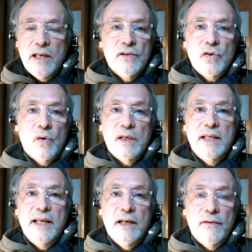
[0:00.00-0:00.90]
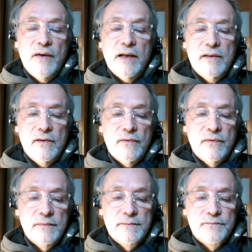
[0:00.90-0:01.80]
totally
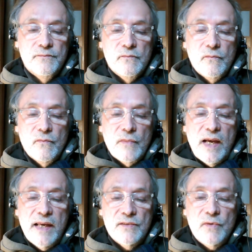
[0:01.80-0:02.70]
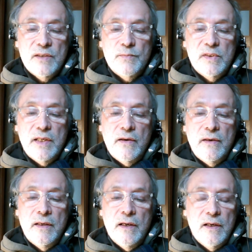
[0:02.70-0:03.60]
ineffective as
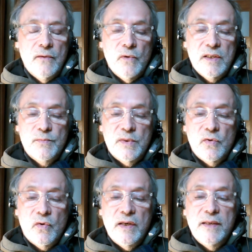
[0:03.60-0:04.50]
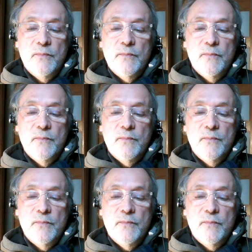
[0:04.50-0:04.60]
respiratory, uh, respiratory